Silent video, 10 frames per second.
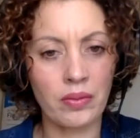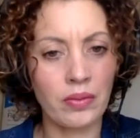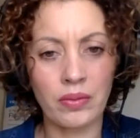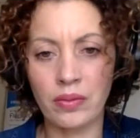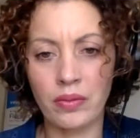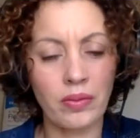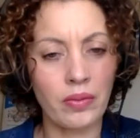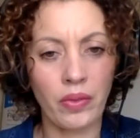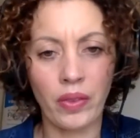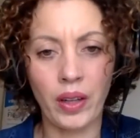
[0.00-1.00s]
Sometimes
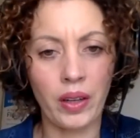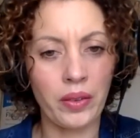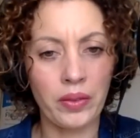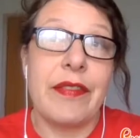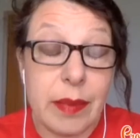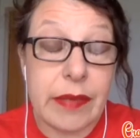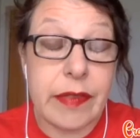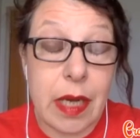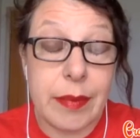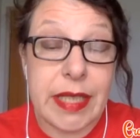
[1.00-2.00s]
it's taken me a bit of
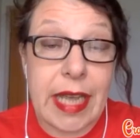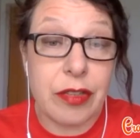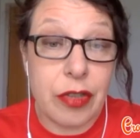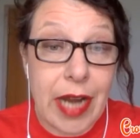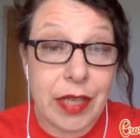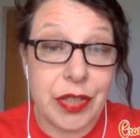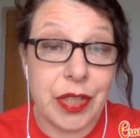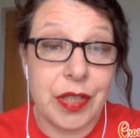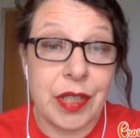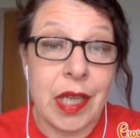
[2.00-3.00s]
time to get
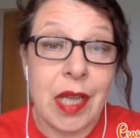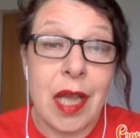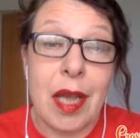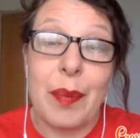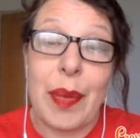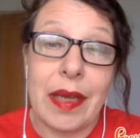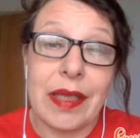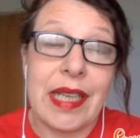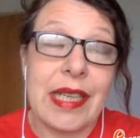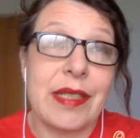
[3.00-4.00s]
traction, but
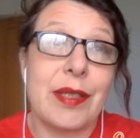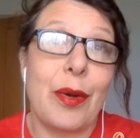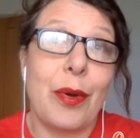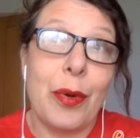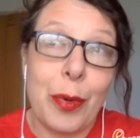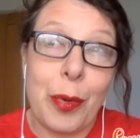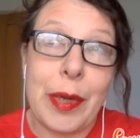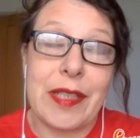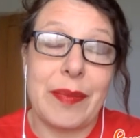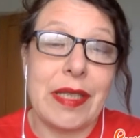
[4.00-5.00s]
it's
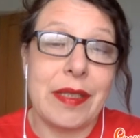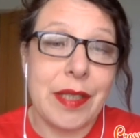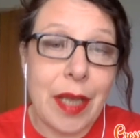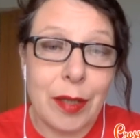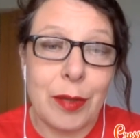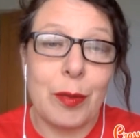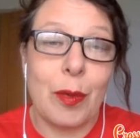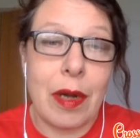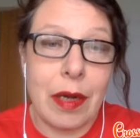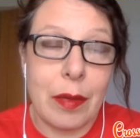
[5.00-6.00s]
always been
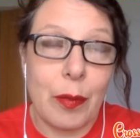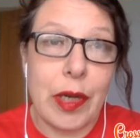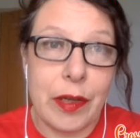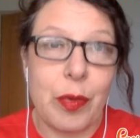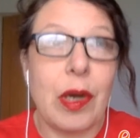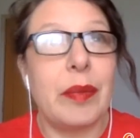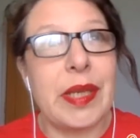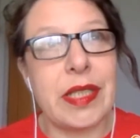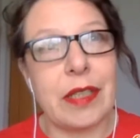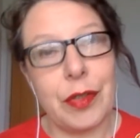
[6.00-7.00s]
so worthwhile,
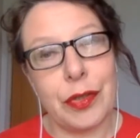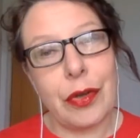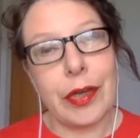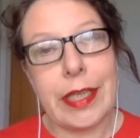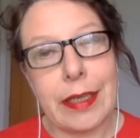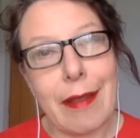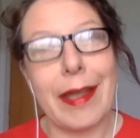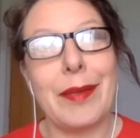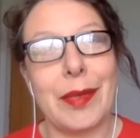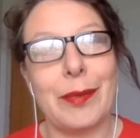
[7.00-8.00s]
because if you're not in
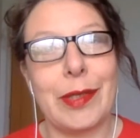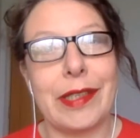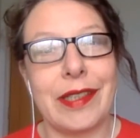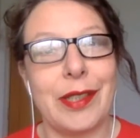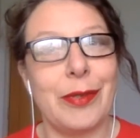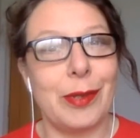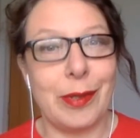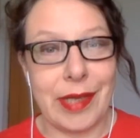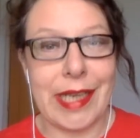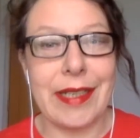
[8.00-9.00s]
alignment with
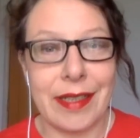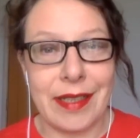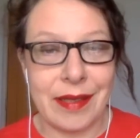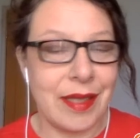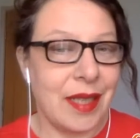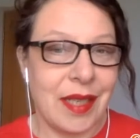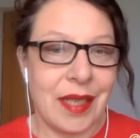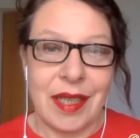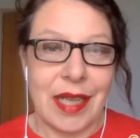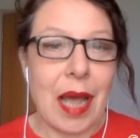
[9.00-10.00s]
your inner
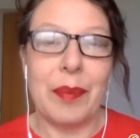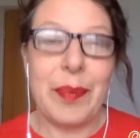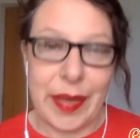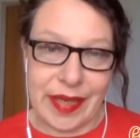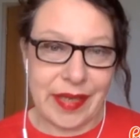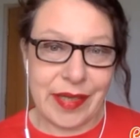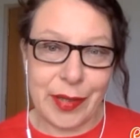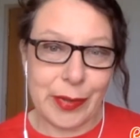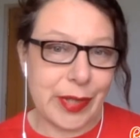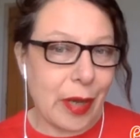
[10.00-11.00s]
compass,
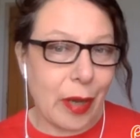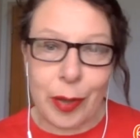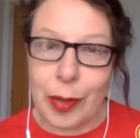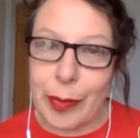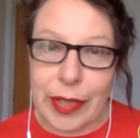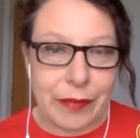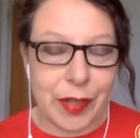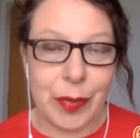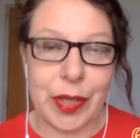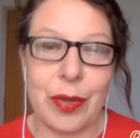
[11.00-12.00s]
your soul, whatever
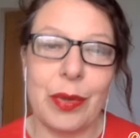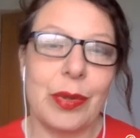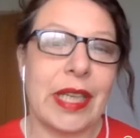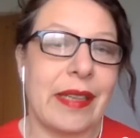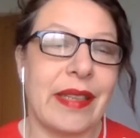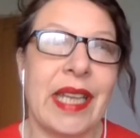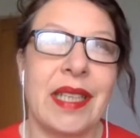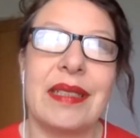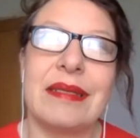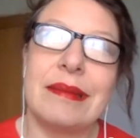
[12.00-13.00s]
you want to call it, then